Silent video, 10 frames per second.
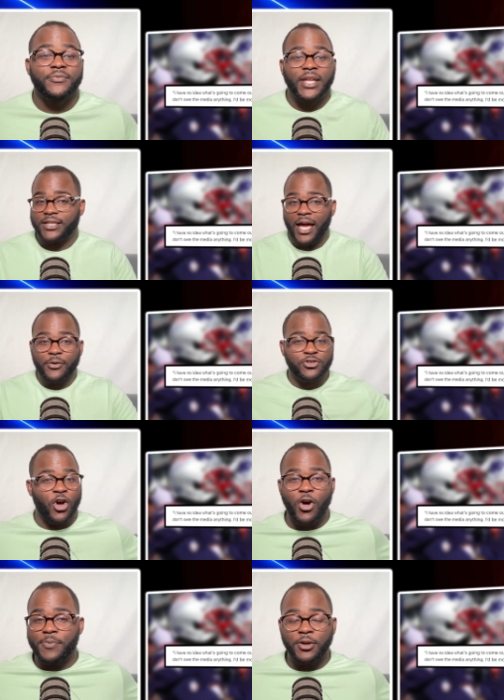That was
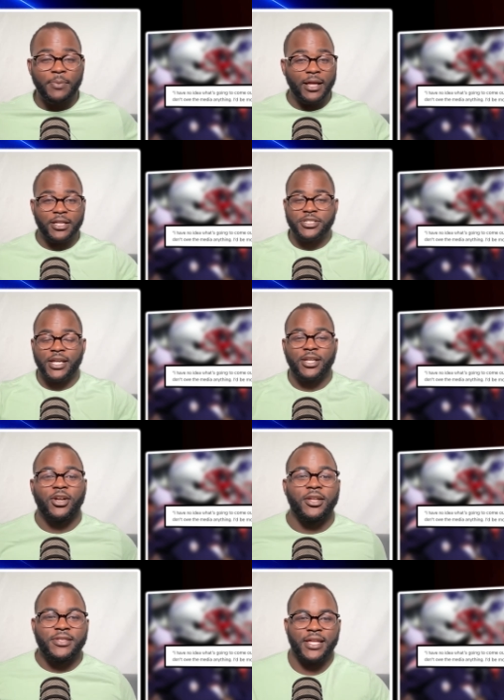all Bill Belichick and
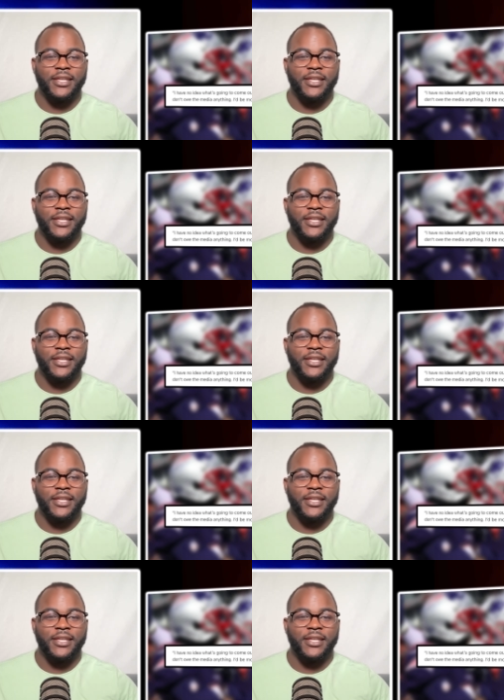all he said.